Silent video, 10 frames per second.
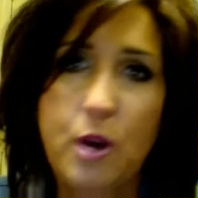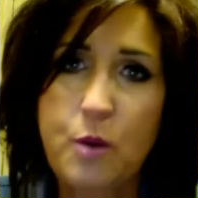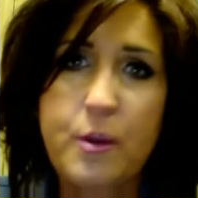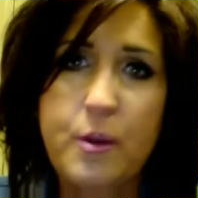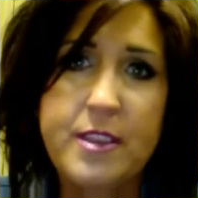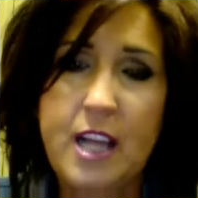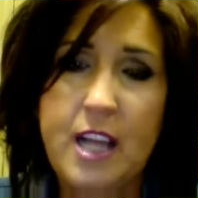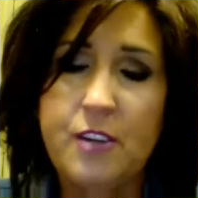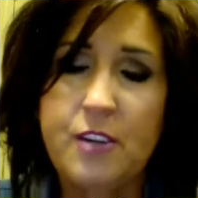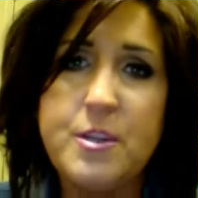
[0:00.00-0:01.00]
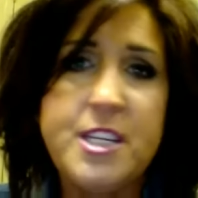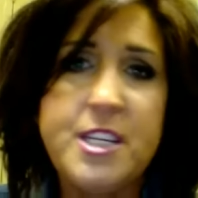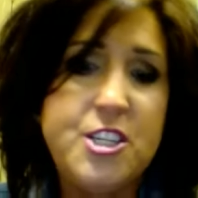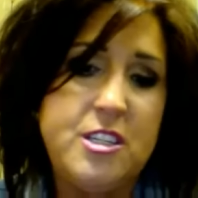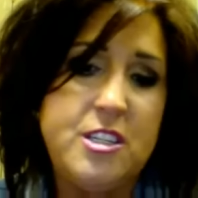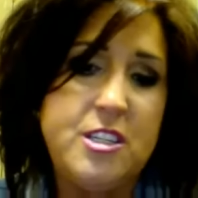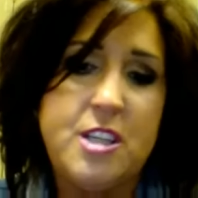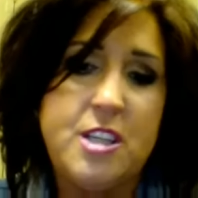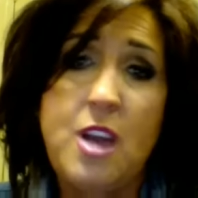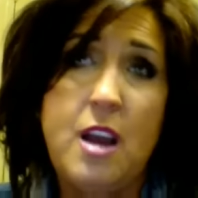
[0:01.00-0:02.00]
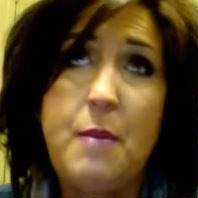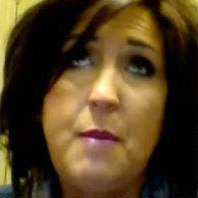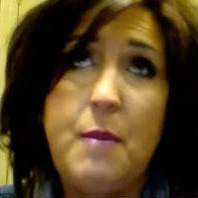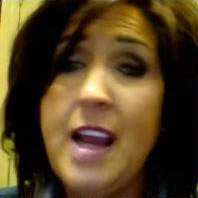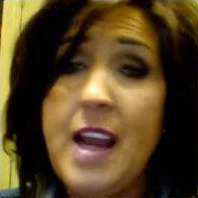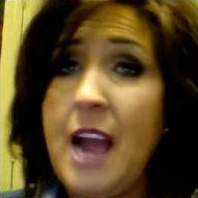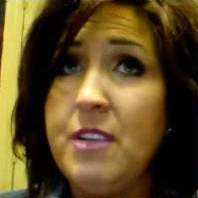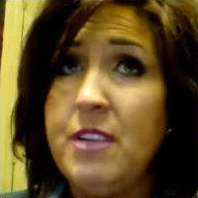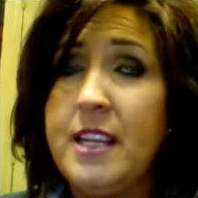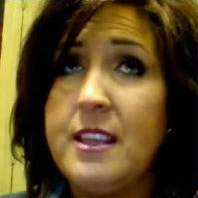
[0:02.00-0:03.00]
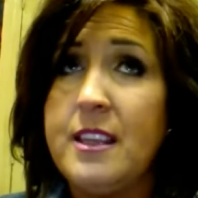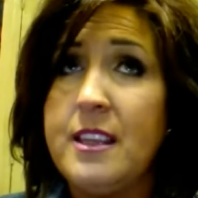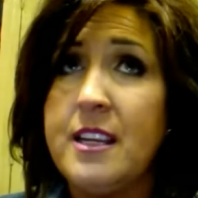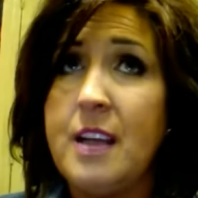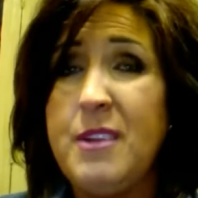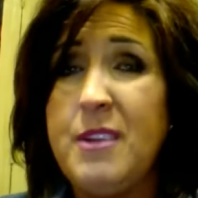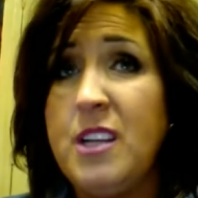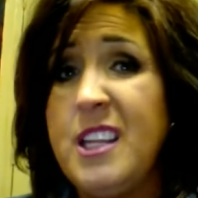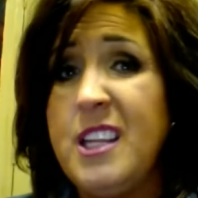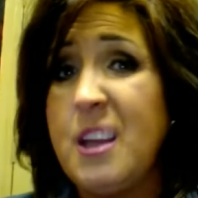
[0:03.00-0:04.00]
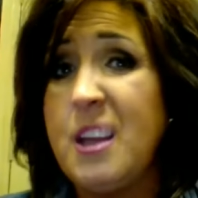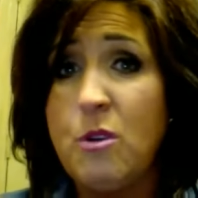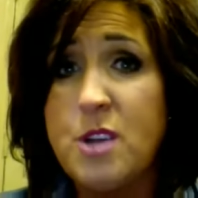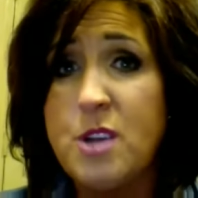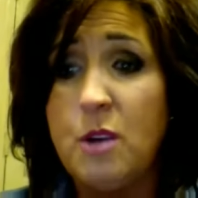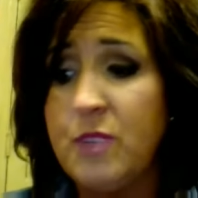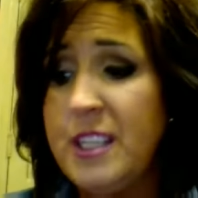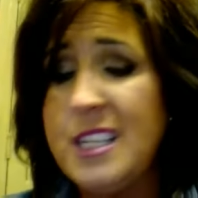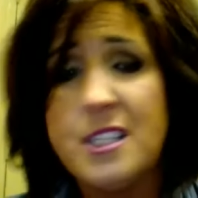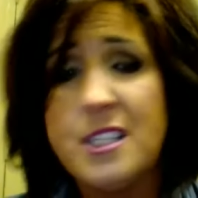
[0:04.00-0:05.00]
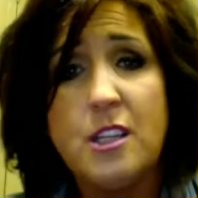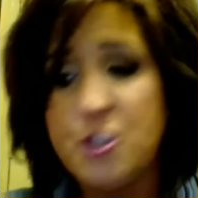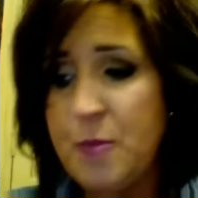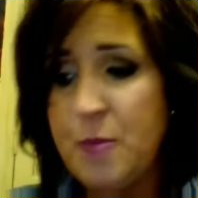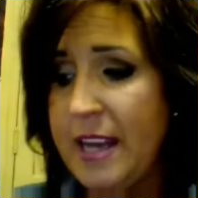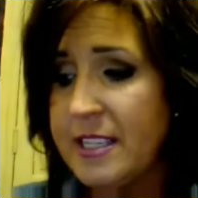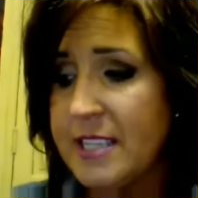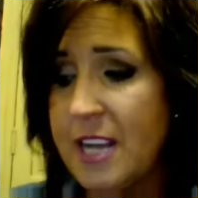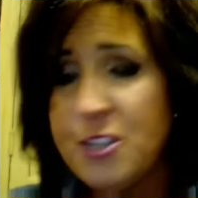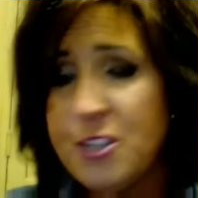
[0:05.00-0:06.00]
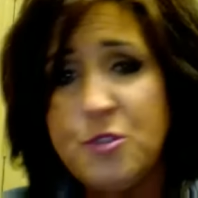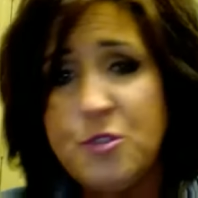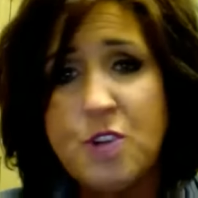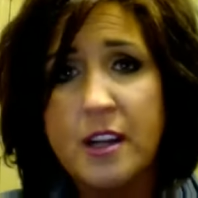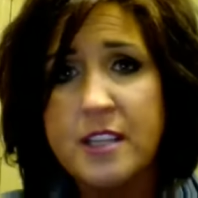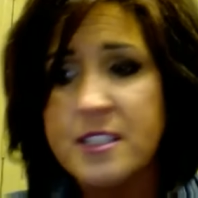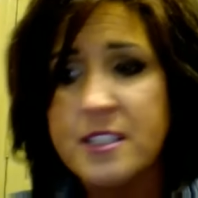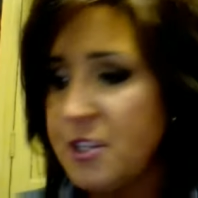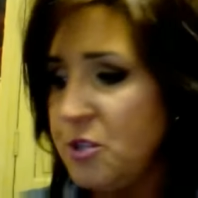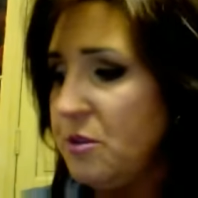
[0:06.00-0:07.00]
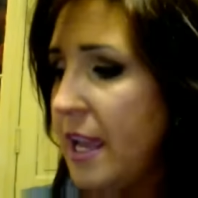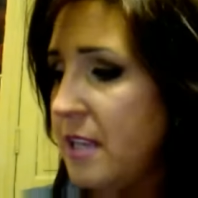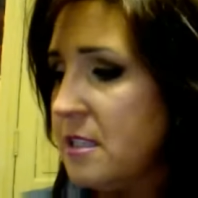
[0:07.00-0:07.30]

with the colors that we're teaching. So I really think, really that rose gold really doesn't look too bad. It's not too dark and it's not too light.